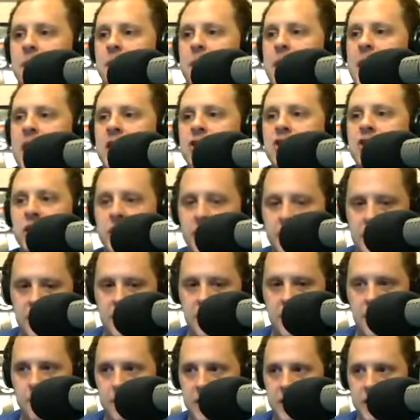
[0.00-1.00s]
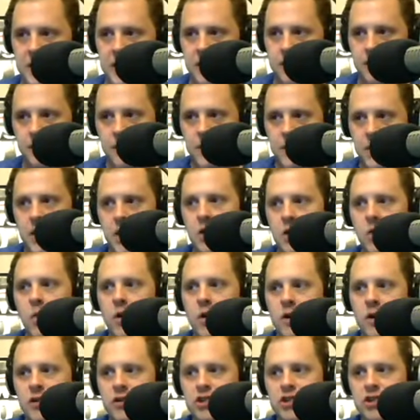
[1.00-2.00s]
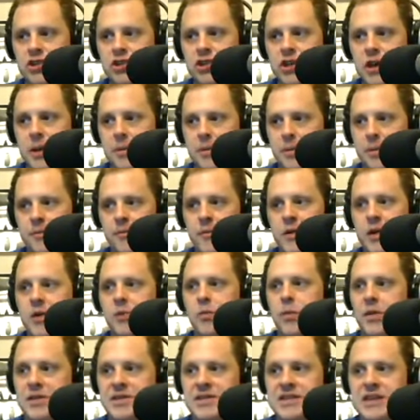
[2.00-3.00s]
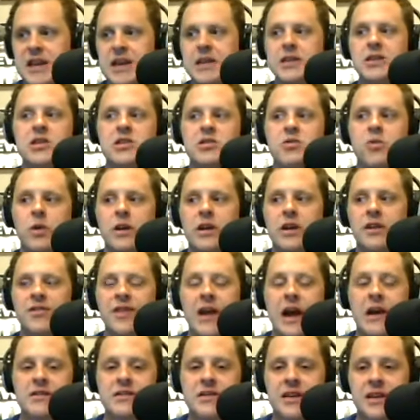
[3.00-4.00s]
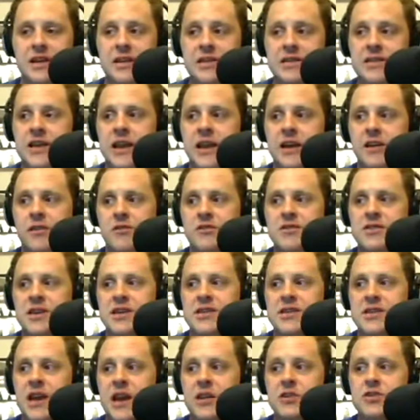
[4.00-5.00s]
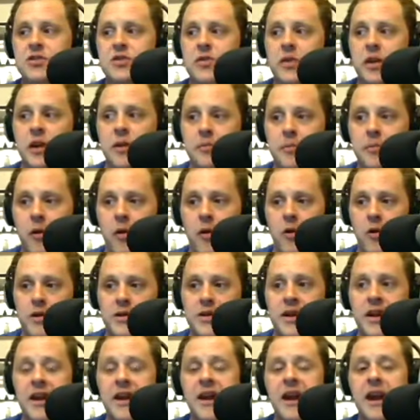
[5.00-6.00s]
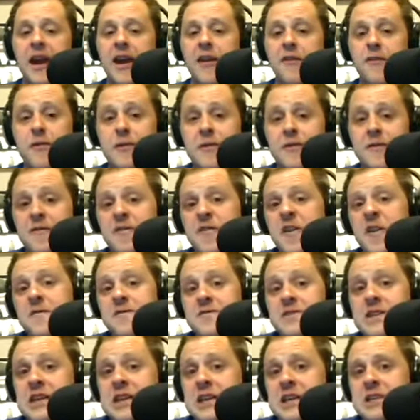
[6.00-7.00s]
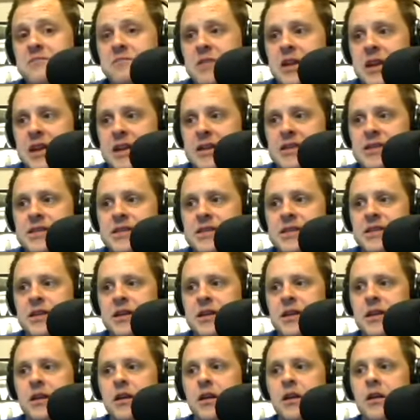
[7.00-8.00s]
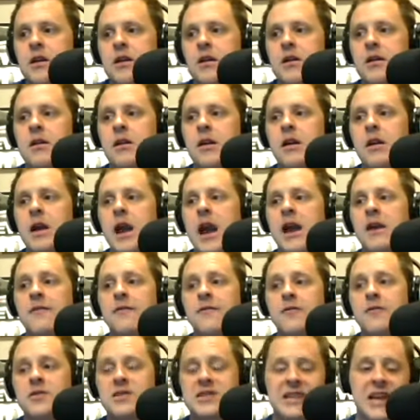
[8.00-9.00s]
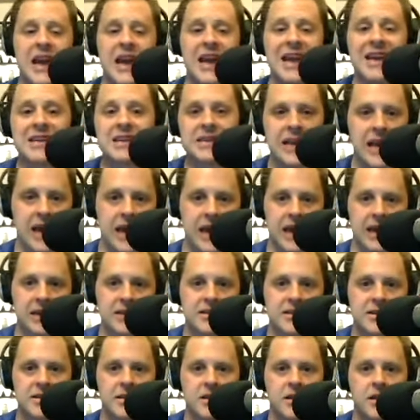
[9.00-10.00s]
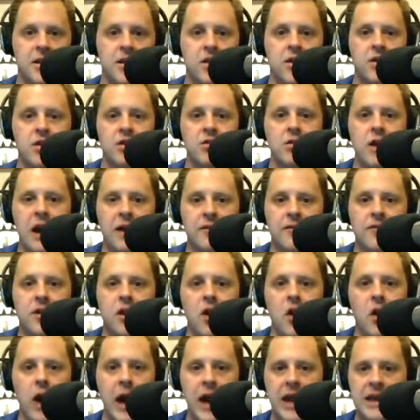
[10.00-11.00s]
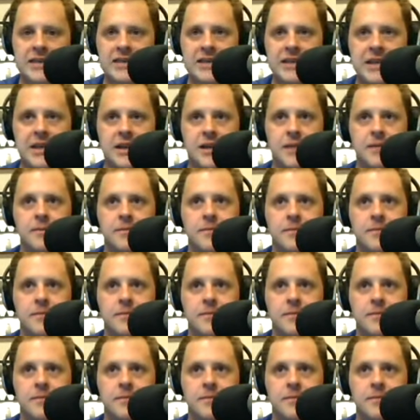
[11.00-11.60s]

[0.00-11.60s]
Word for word: Imagine a company where a ship with 10 to 20,000 containers is entering a port every 15 minutes. And for 10 days, you have no IT.